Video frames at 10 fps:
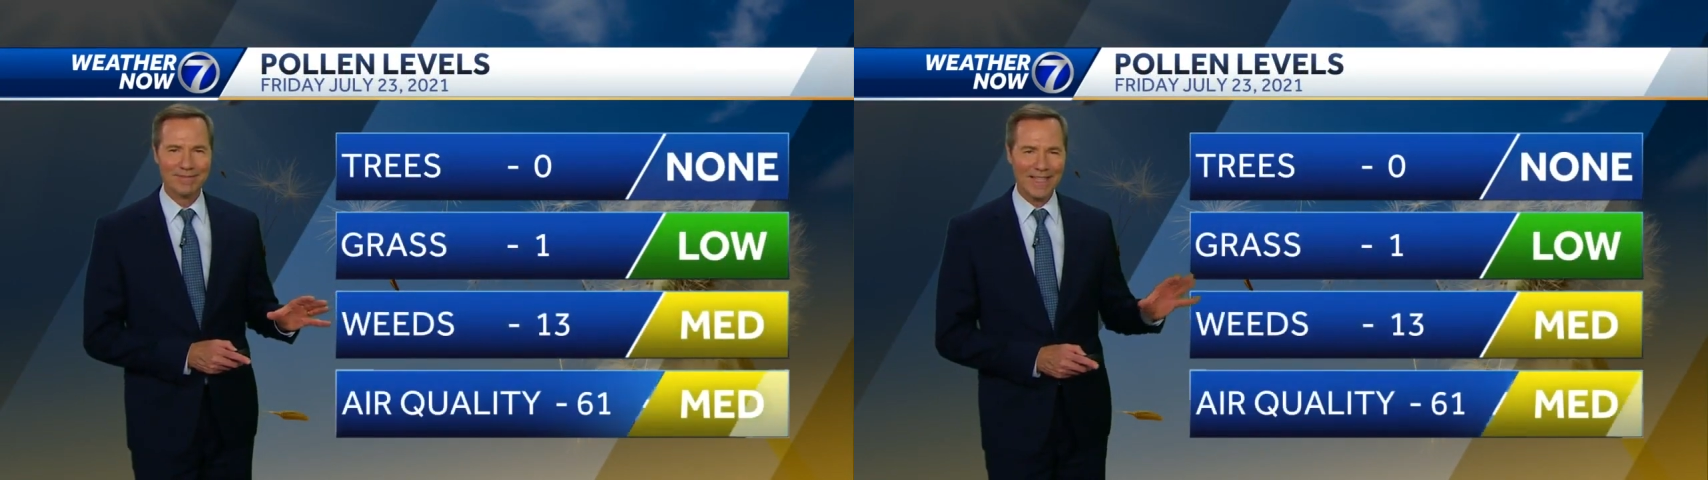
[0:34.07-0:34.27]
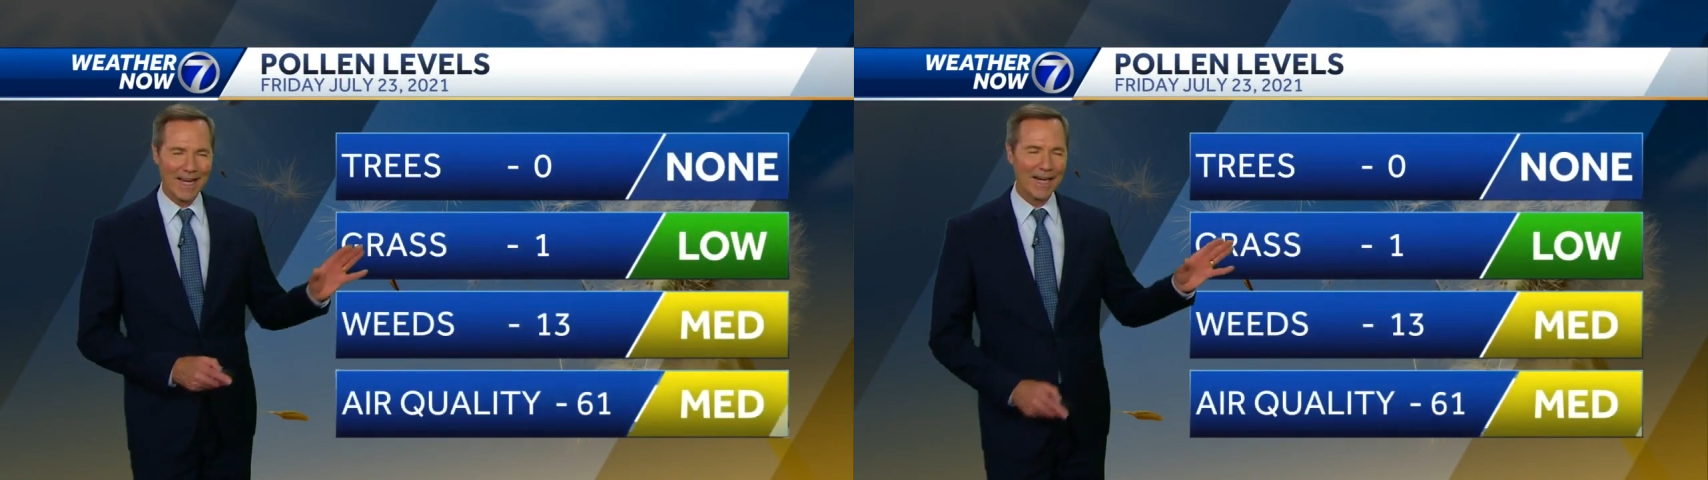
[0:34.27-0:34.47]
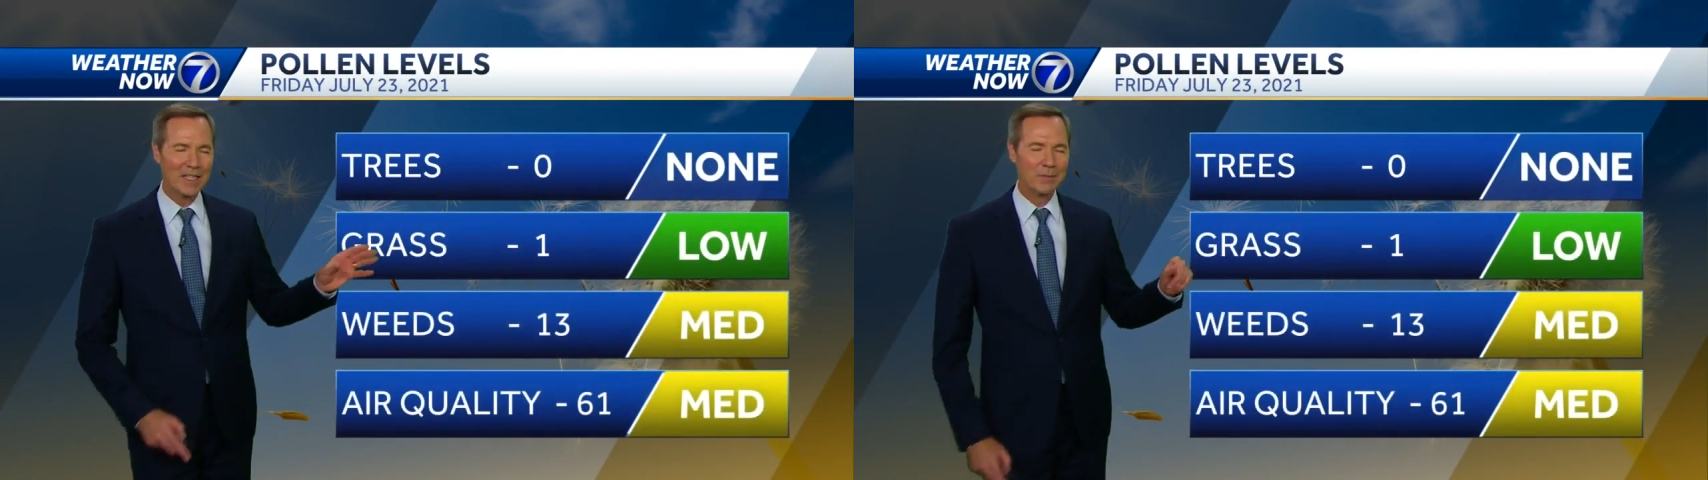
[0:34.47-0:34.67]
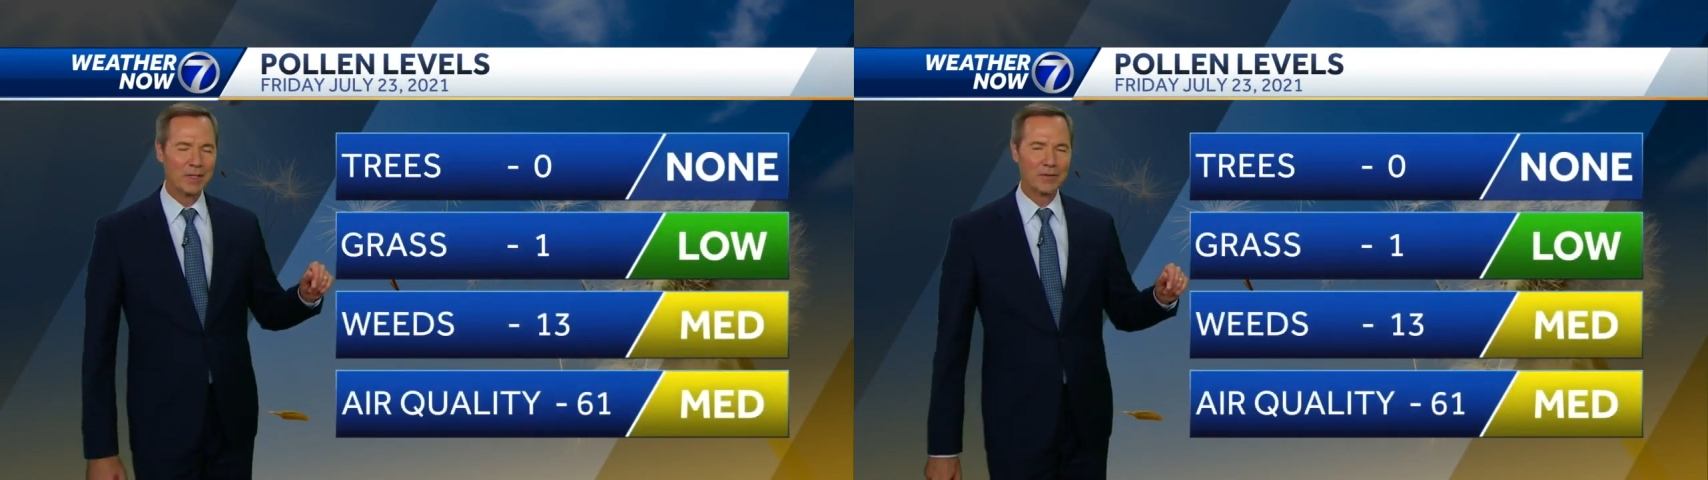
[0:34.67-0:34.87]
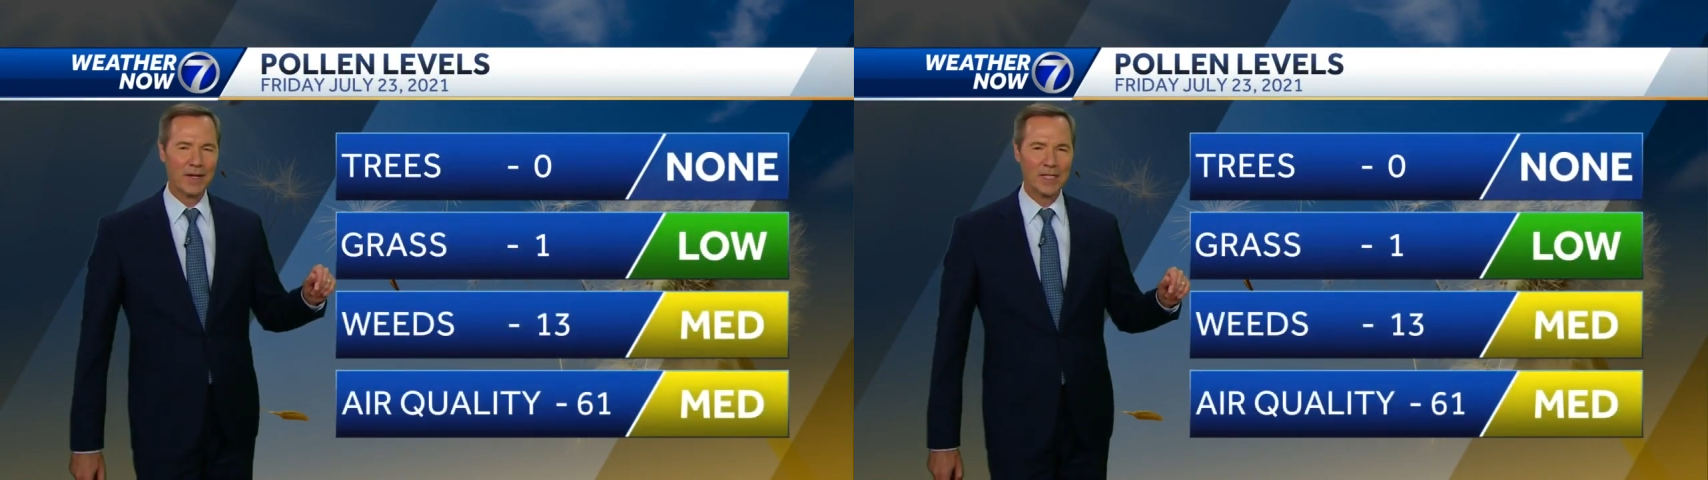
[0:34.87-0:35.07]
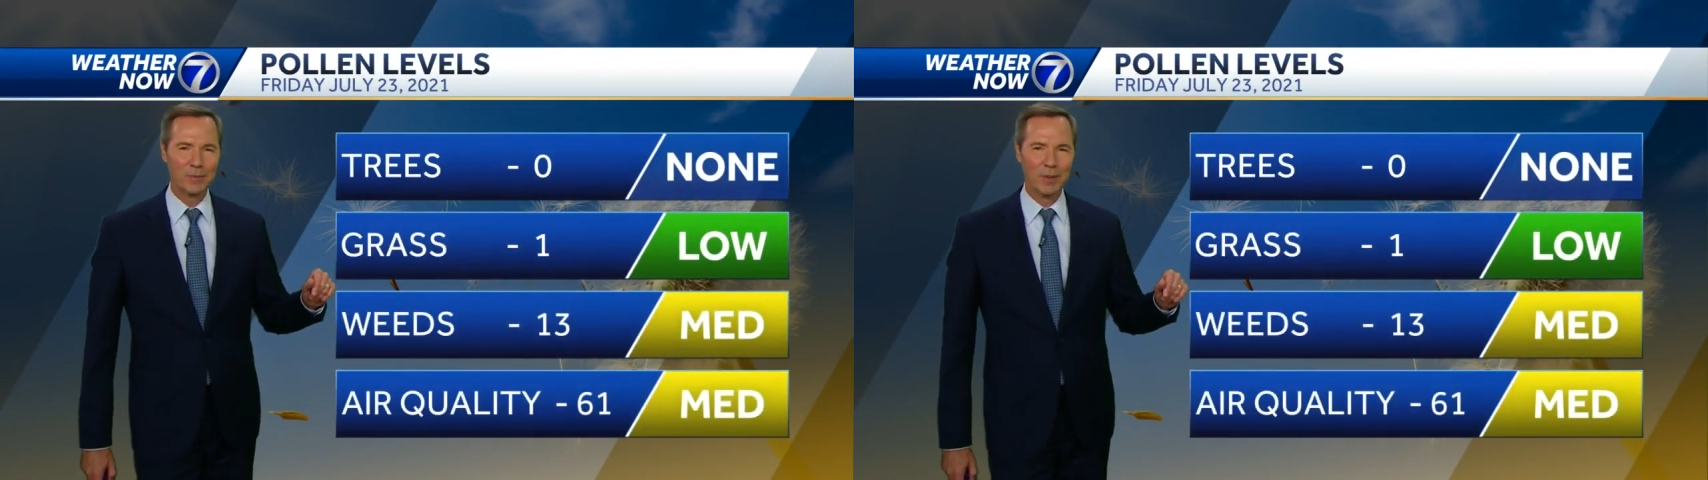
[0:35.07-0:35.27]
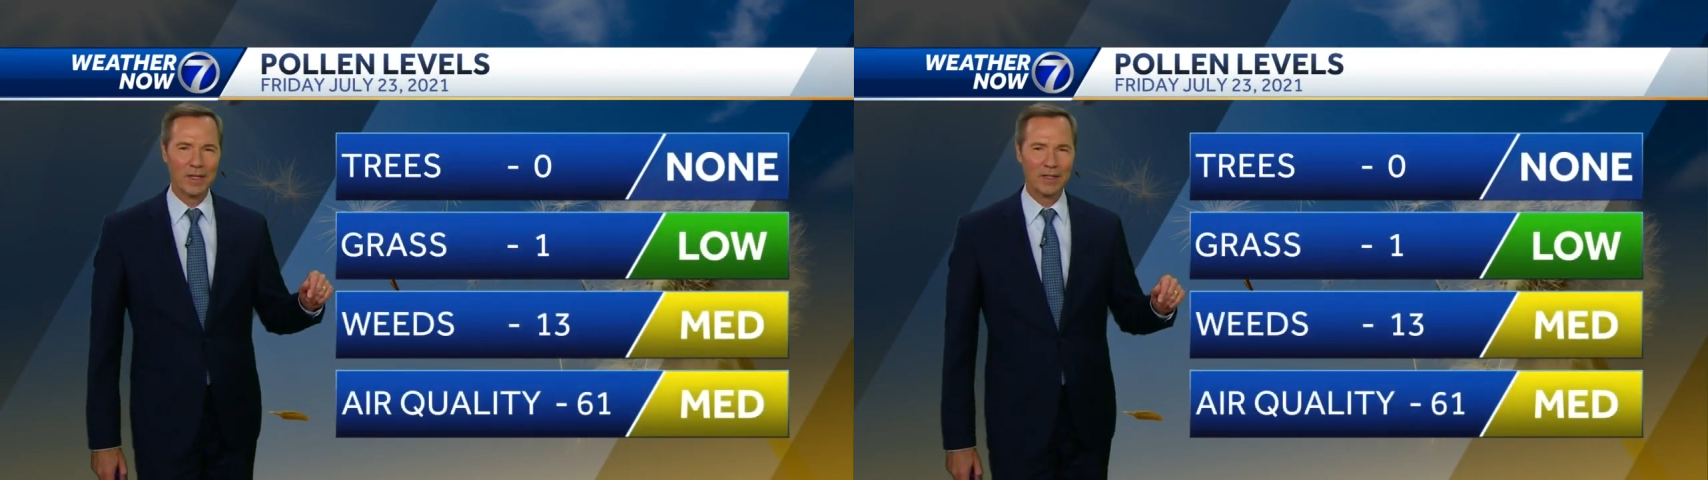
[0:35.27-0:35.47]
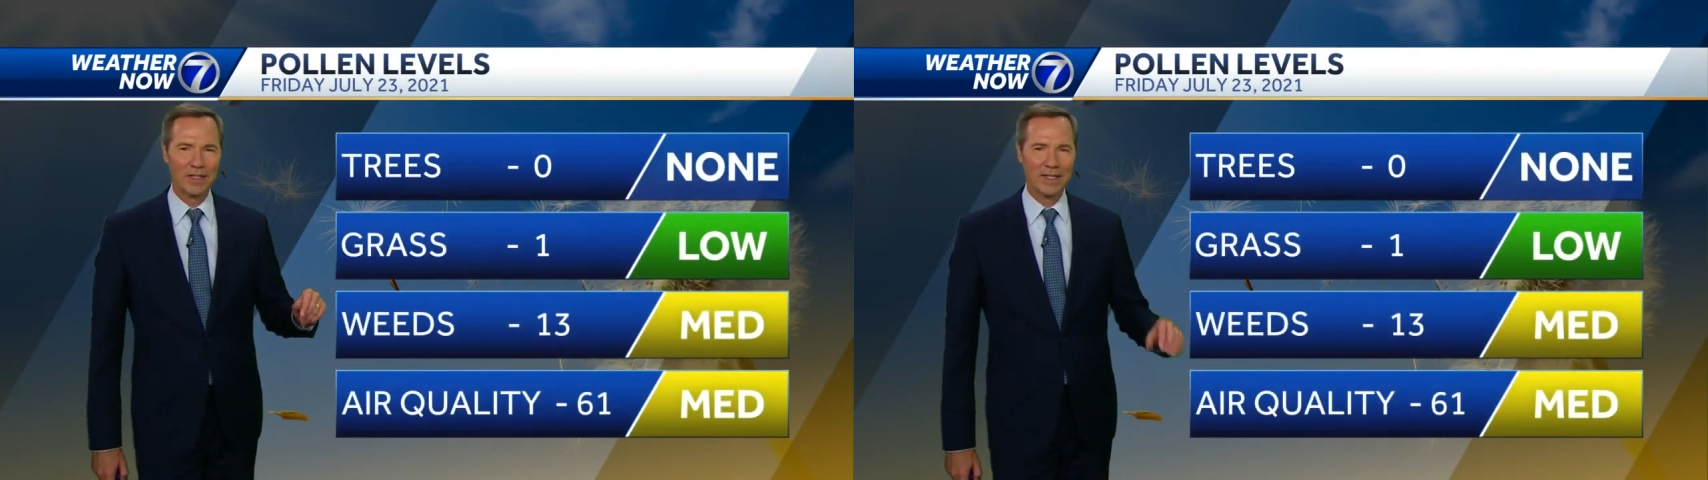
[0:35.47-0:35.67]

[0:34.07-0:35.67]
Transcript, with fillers: tiny bit of grass pollen,